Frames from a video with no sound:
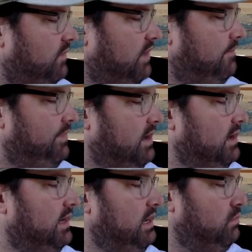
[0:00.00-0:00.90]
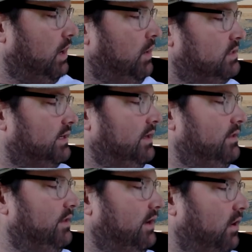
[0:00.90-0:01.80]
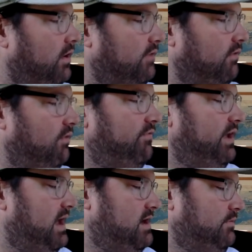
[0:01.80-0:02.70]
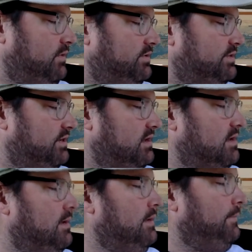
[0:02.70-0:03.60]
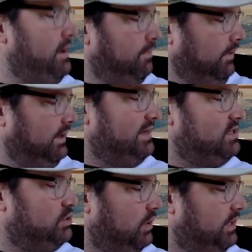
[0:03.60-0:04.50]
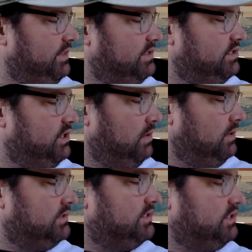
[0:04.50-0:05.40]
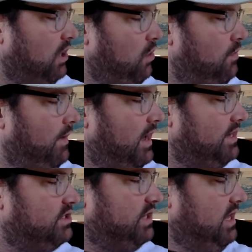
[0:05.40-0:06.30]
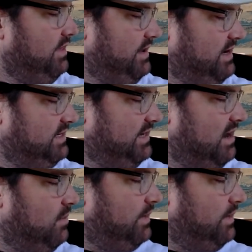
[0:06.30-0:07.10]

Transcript: them, he wrote The Carnival of the Animals. People enjoyed this joke so much that it has now